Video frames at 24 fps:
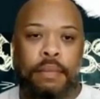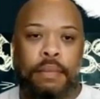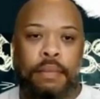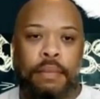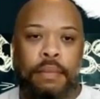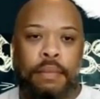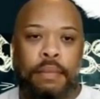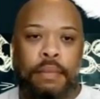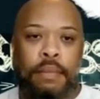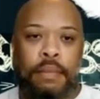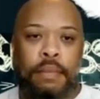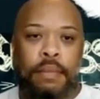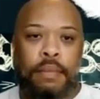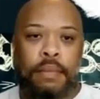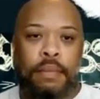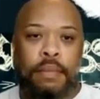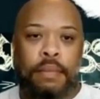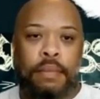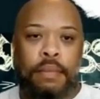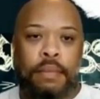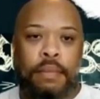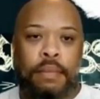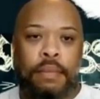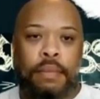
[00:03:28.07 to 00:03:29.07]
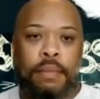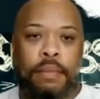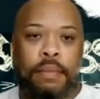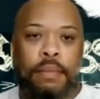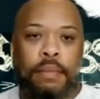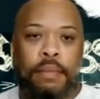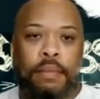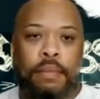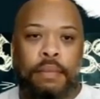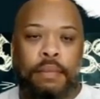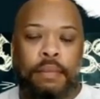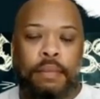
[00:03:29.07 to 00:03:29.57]

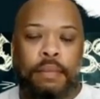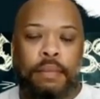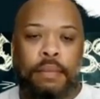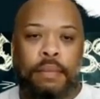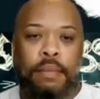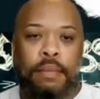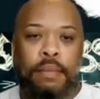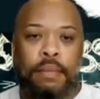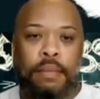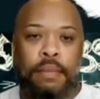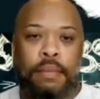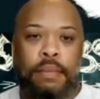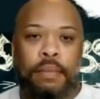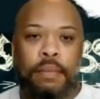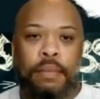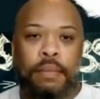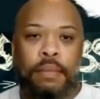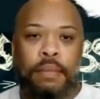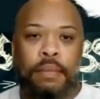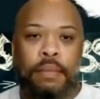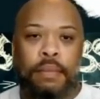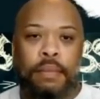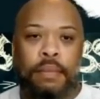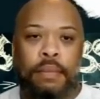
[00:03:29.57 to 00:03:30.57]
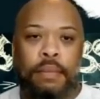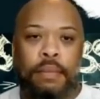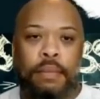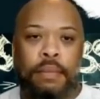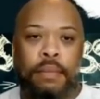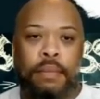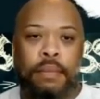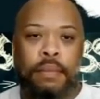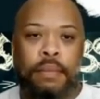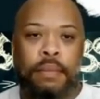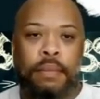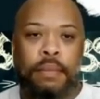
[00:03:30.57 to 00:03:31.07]

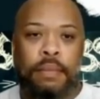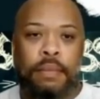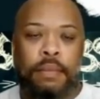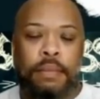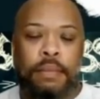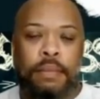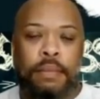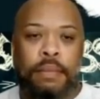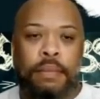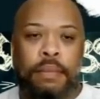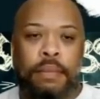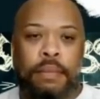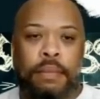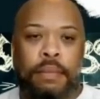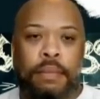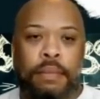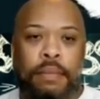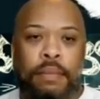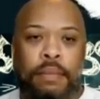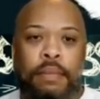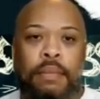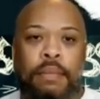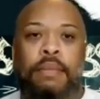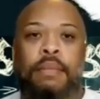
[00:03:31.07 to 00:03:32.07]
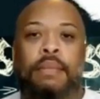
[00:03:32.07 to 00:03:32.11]
(not speaking)